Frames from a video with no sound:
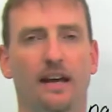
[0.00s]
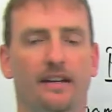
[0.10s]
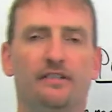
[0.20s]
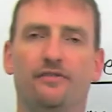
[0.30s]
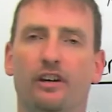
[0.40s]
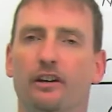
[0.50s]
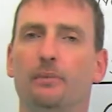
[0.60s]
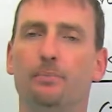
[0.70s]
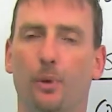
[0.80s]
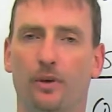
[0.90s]
And it's very
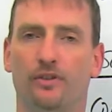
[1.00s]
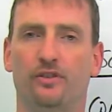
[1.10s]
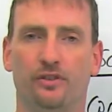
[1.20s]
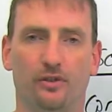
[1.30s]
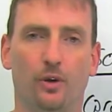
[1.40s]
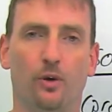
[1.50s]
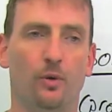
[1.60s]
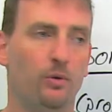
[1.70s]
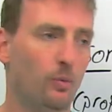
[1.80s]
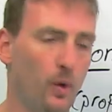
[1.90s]
important to
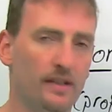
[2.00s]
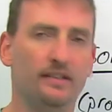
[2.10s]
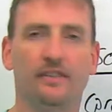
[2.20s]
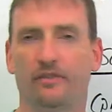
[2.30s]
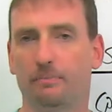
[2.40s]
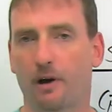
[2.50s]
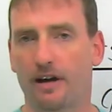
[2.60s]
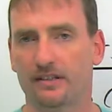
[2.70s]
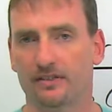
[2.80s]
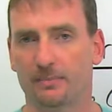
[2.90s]
know what the different
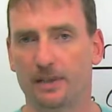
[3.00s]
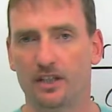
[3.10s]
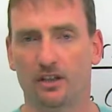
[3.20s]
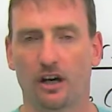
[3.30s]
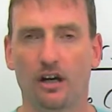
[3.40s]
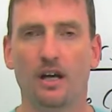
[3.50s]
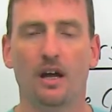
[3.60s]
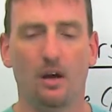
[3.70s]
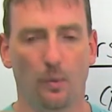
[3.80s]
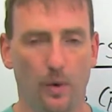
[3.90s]
parts of speech are
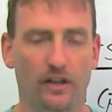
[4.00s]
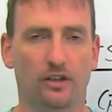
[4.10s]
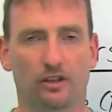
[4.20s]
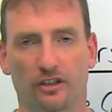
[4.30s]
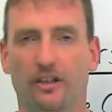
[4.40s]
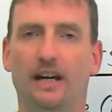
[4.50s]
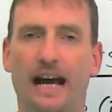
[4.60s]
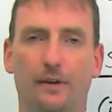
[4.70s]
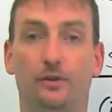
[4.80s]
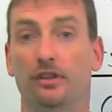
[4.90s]
when you're learning
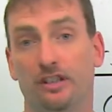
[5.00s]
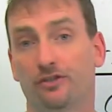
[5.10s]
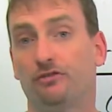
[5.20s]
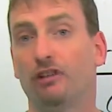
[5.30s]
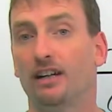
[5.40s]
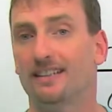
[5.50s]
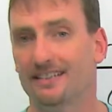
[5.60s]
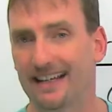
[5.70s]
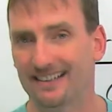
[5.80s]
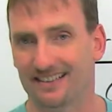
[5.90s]
how to construct
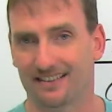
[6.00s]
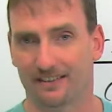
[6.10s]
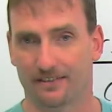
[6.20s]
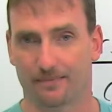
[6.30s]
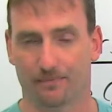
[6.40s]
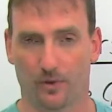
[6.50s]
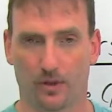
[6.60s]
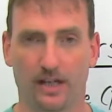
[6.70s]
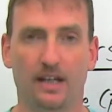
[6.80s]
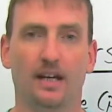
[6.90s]
sentences,
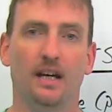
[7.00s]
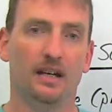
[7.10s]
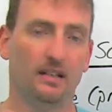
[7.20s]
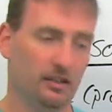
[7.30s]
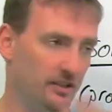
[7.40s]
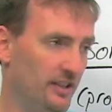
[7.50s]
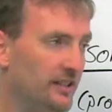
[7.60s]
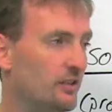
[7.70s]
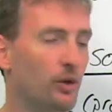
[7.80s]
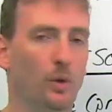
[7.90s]
okay? Because you
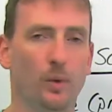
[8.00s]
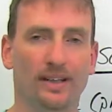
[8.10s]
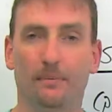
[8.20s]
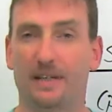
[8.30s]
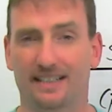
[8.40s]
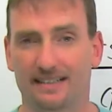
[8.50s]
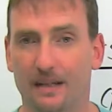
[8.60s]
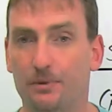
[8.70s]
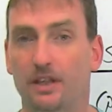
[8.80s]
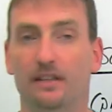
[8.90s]
need to know what can be a
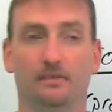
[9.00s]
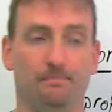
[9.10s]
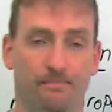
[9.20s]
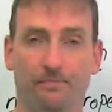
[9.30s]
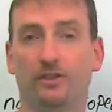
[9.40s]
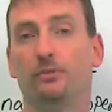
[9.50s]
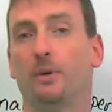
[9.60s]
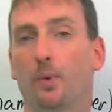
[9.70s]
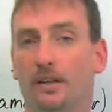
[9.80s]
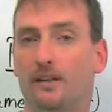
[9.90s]
subject, excuse
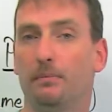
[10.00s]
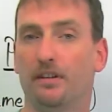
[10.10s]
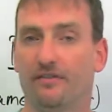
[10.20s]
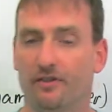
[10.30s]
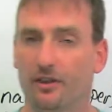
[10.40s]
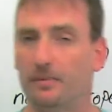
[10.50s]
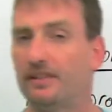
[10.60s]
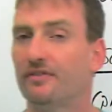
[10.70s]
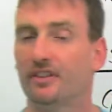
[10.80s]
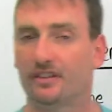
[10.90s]
me, what can be a verb, the
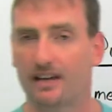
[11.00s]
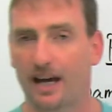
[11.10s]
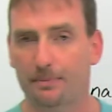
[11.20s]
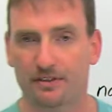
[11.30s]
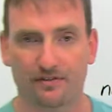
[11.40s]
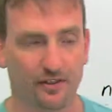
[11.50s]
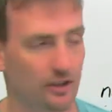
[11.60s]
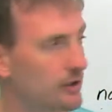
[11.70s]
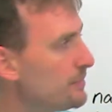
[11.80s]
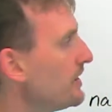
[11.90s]
different types of
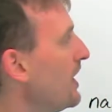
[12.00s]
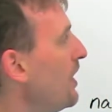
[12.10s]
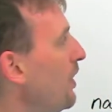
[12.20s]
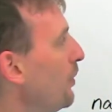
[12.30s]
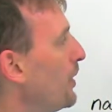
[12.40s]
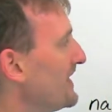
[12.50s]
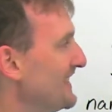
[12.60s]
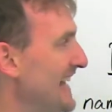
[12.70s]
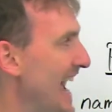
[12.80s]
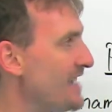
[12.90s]
verbs, what is
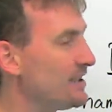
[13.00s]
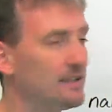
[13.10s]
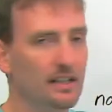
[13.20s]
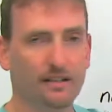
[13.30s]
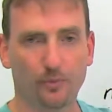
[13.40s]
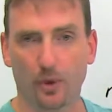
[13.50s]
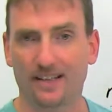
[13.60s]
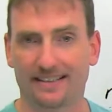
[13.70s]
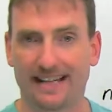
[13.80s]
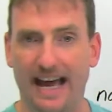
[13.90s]
an adjective, what
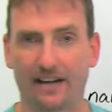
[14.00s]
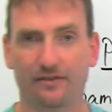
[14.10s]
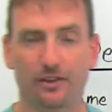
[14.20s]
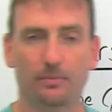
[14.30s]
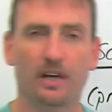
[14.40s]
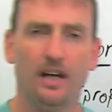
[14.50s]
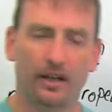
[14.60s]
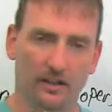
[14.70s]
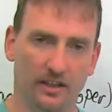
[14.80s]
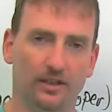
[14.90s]
is an adverb.
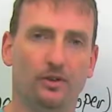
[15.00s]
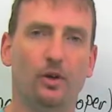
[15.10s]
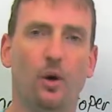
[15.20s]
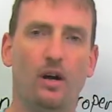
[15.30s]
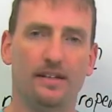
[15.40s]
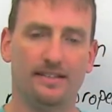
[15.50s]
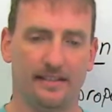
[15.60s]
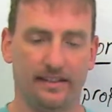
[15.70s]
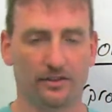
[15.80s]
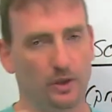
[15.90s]
You need to know all these
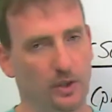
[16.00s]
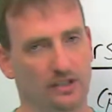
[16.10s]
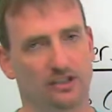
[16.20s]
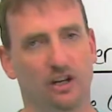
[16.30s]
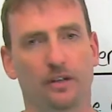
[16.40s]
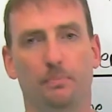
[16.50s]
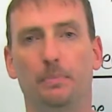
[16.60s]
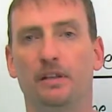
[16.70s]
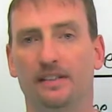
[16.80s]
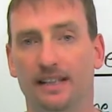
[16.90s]
things so you can start
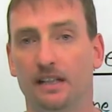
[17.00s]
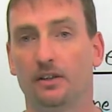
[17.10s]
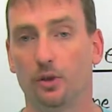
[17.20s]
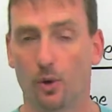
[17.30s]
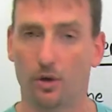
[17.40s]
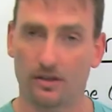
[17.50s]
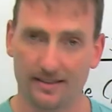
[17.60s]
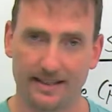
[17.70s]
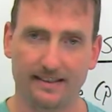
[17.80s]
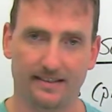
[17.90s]
building your
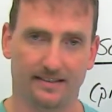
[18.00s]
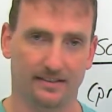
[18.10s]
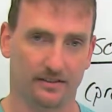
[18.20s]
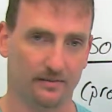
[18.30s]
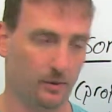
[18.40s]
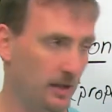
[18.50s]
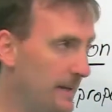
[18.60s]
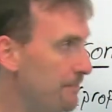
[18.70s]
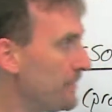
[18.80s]
sentences, okay?